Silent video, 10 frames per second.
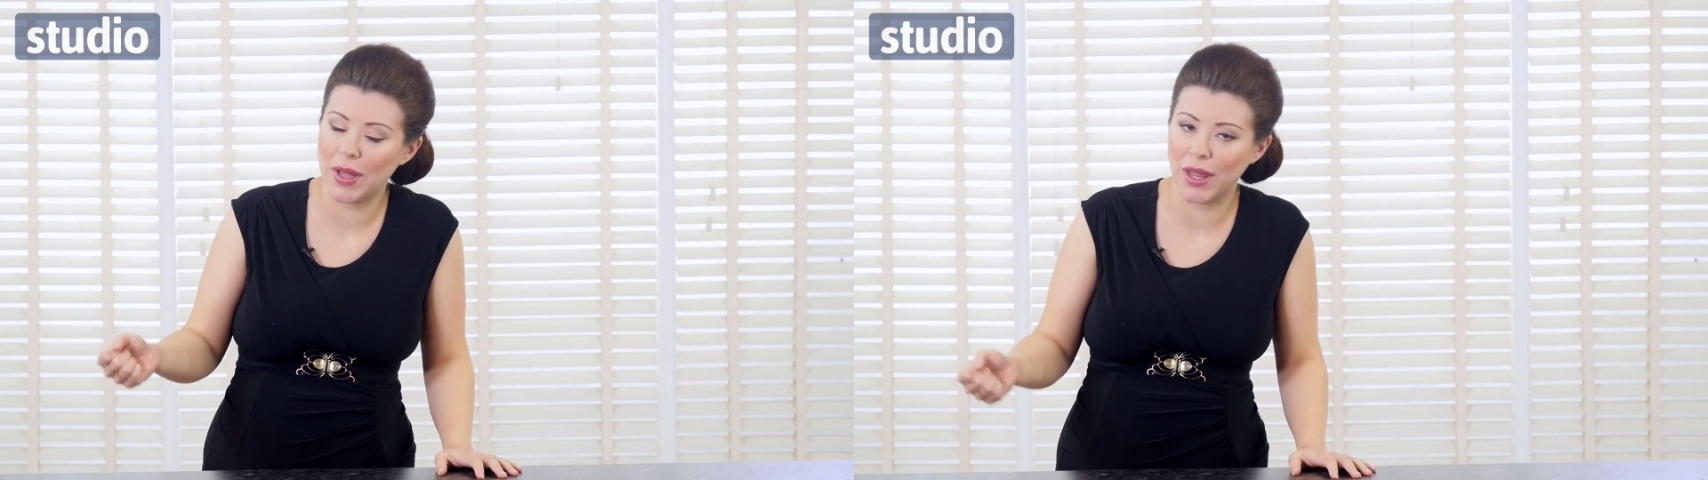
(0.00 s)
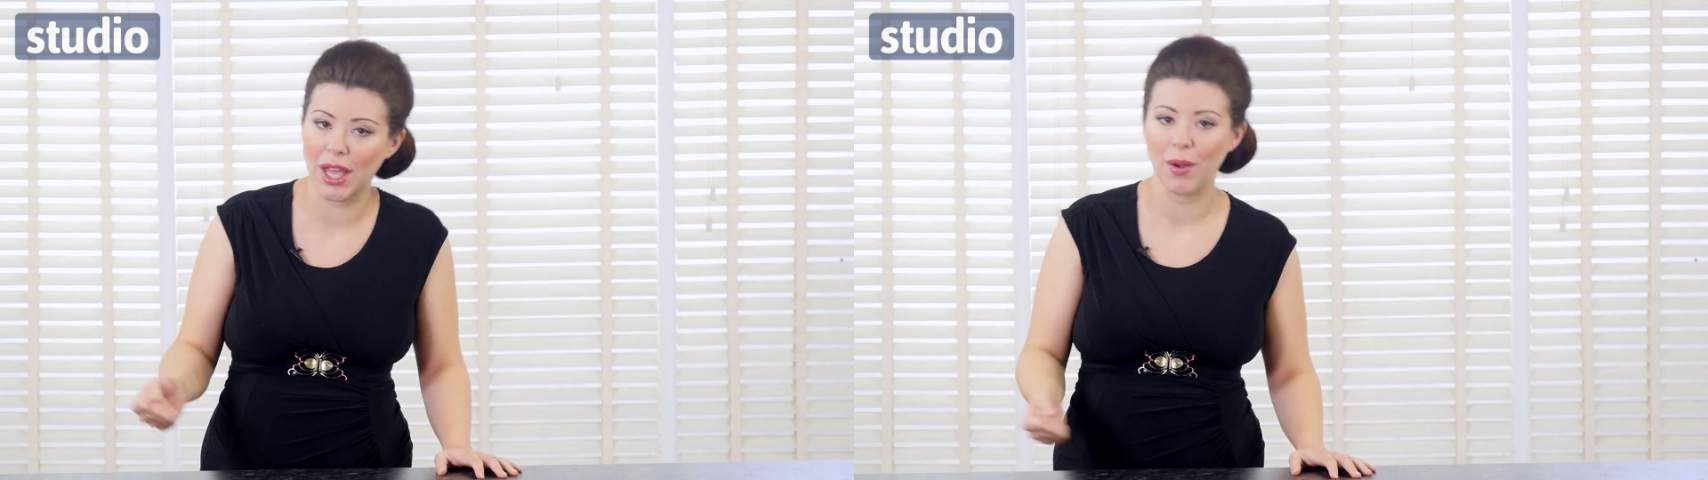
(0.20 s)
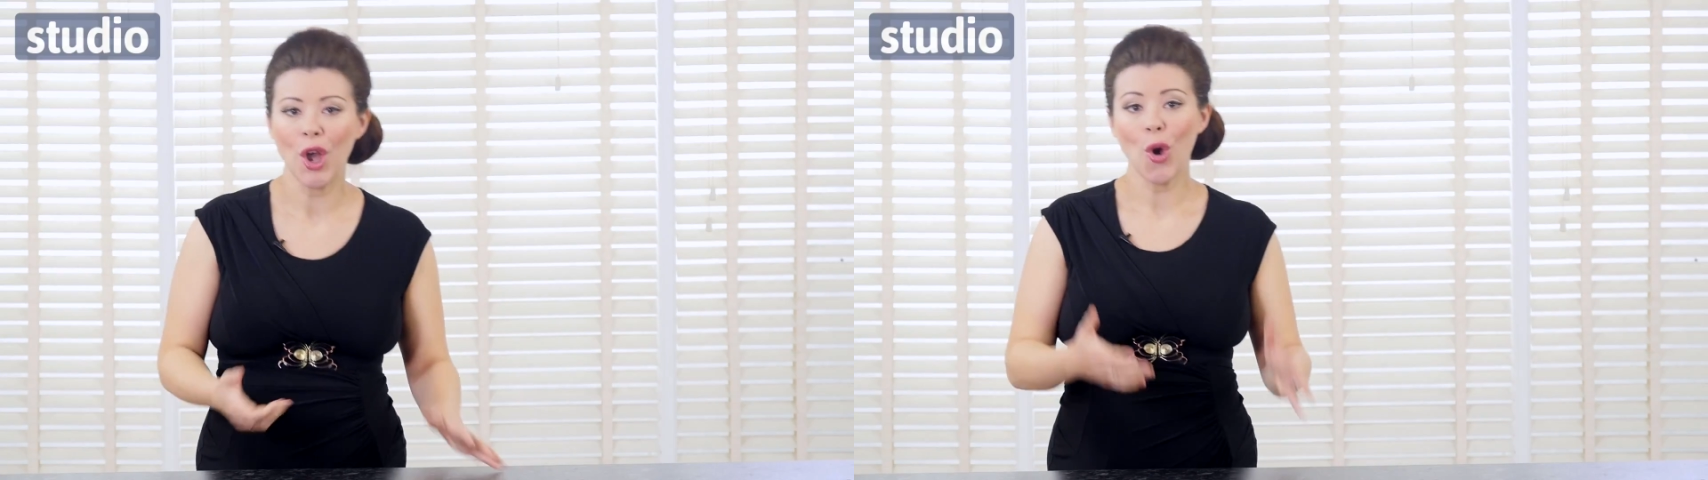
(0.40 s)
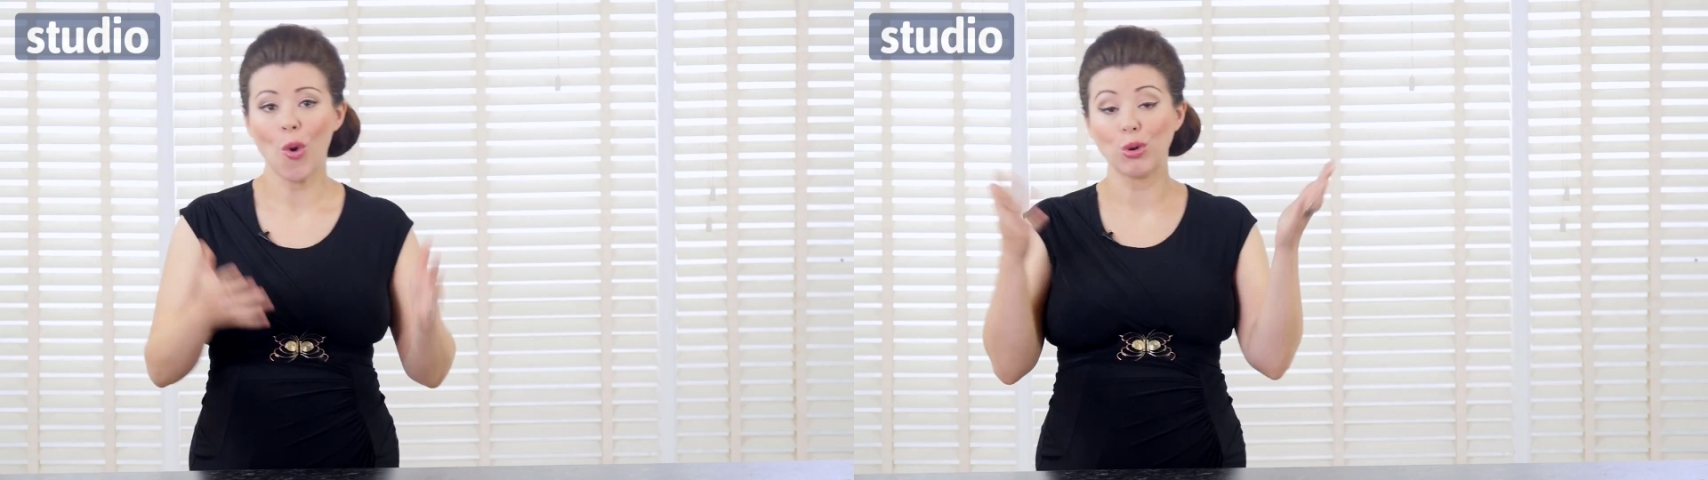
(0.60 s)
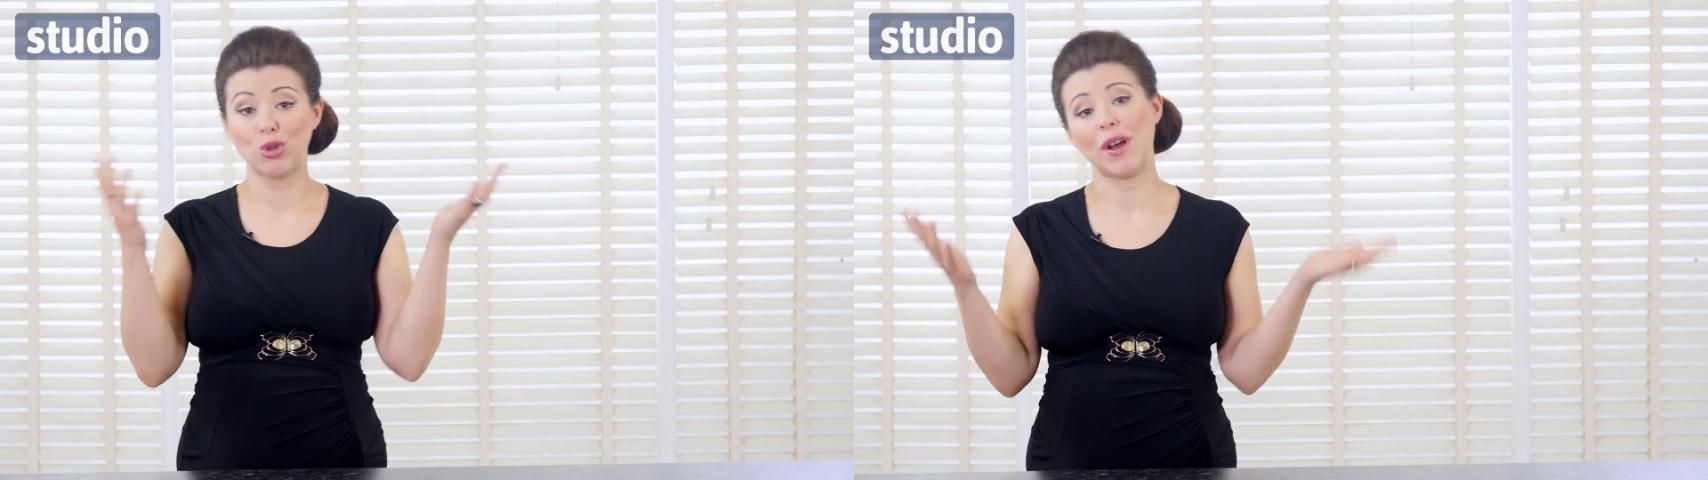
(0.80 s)
with you
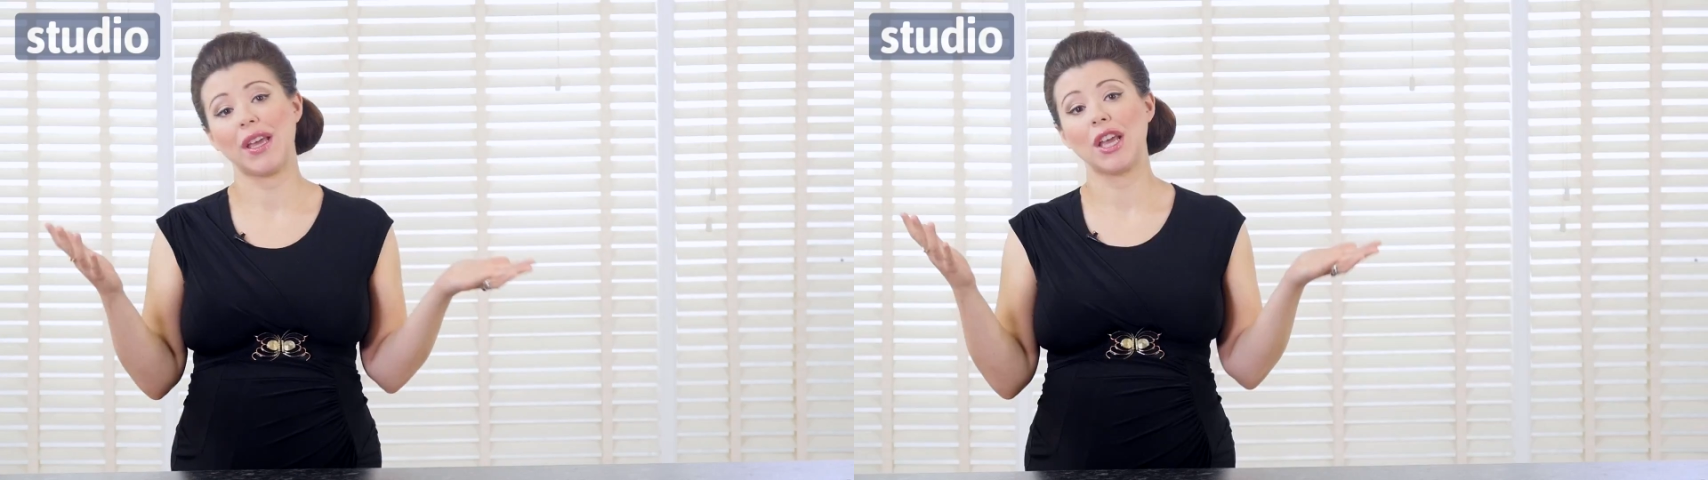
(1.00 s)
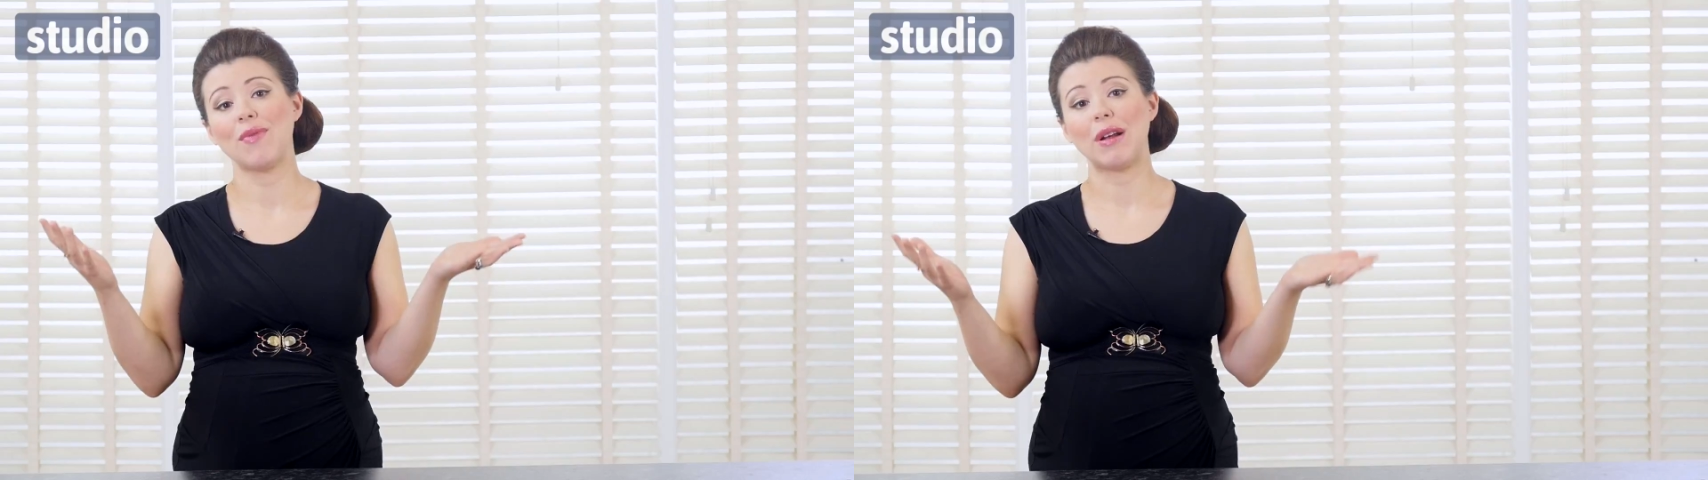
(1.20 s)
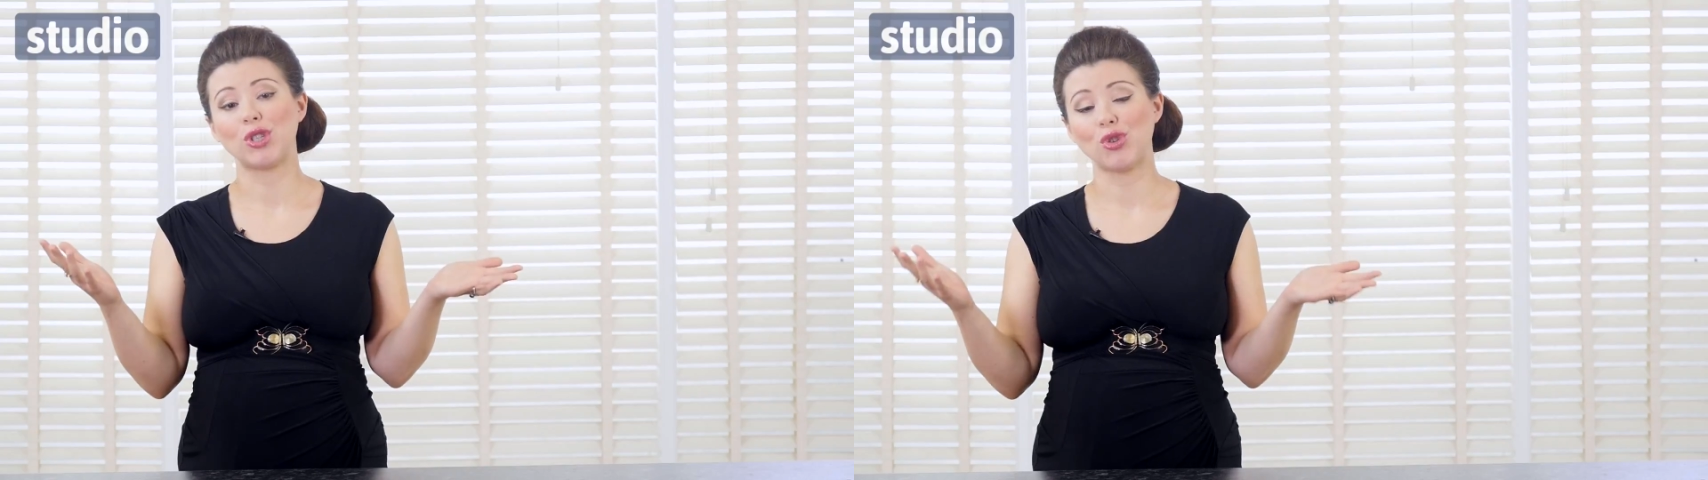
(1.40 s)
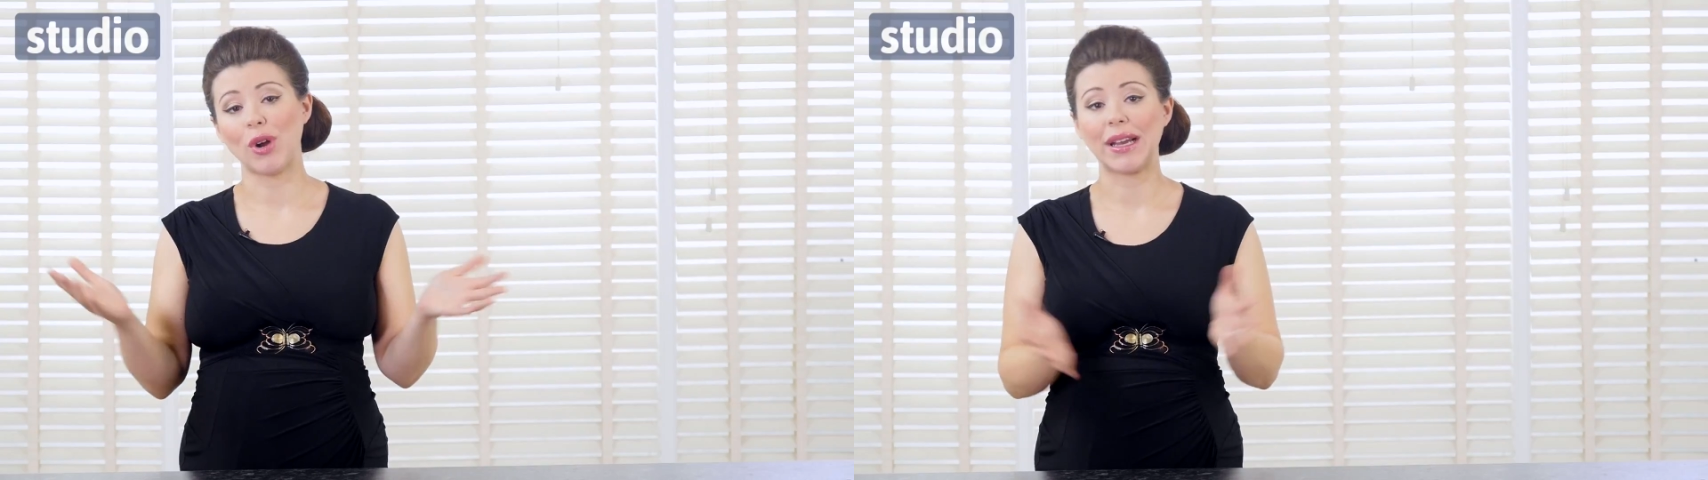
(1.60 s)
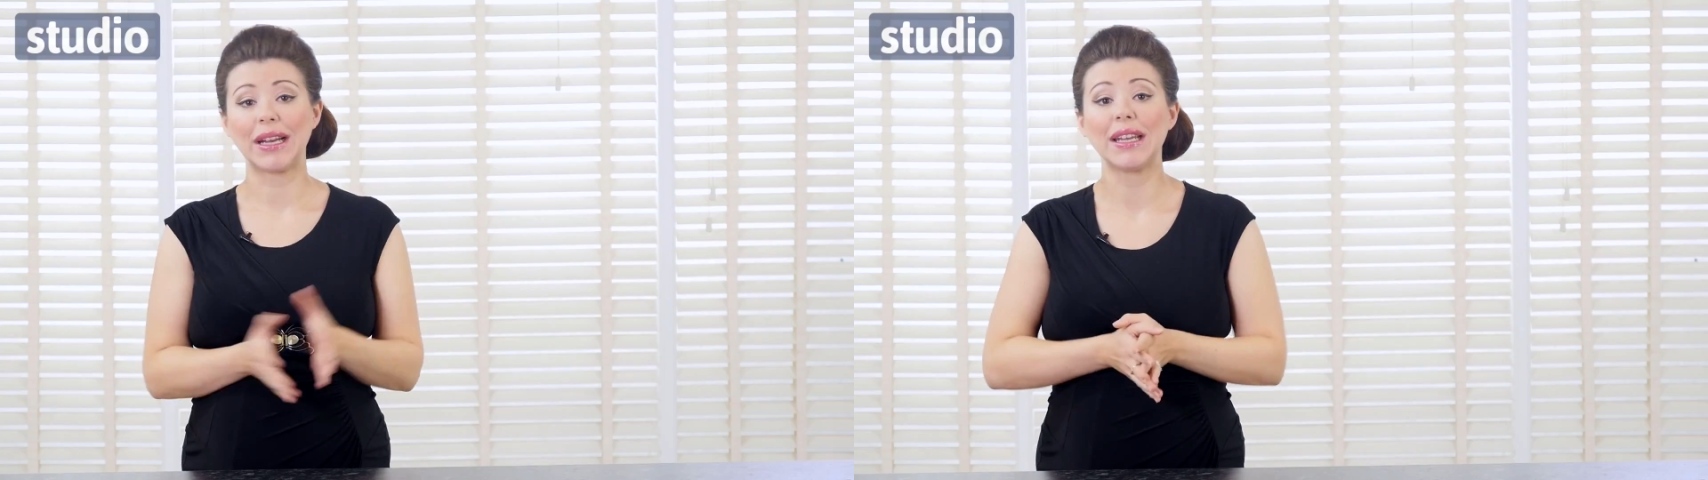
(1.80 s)
or dragging around to try and